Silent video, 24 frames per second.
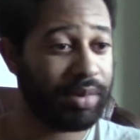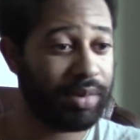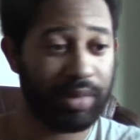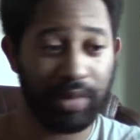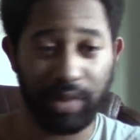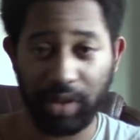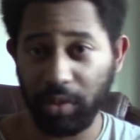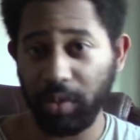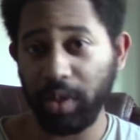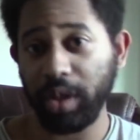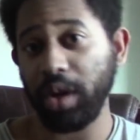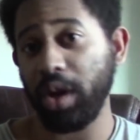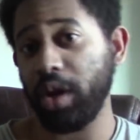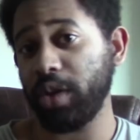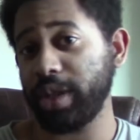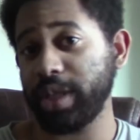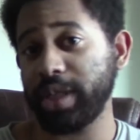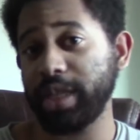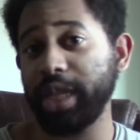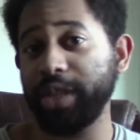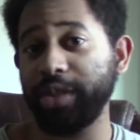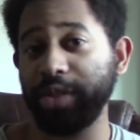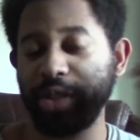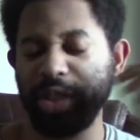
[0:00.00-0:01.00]
doing all
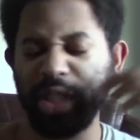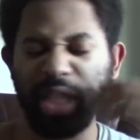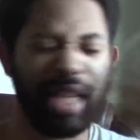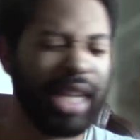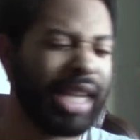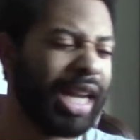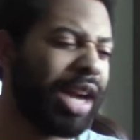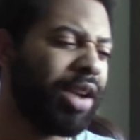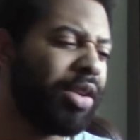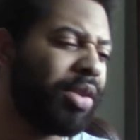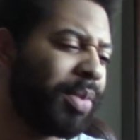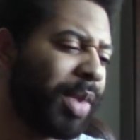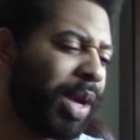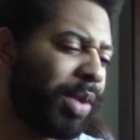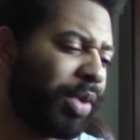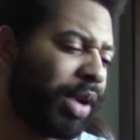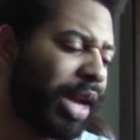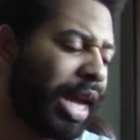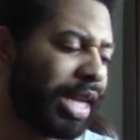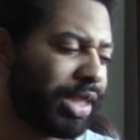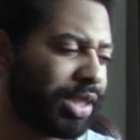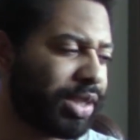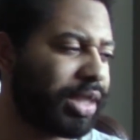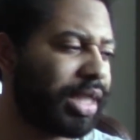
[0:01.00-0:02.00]
this other shit. Like, I remember,
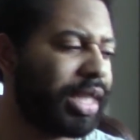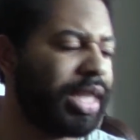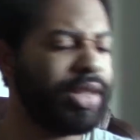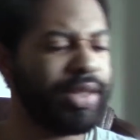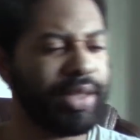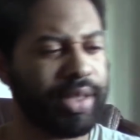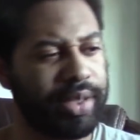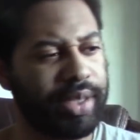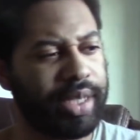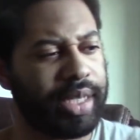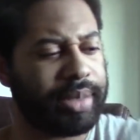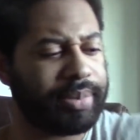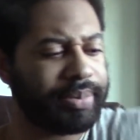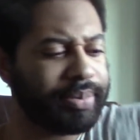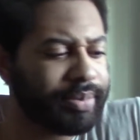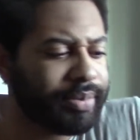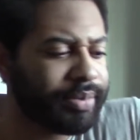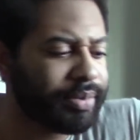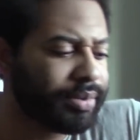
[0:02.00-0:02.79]
actually, here's the thing.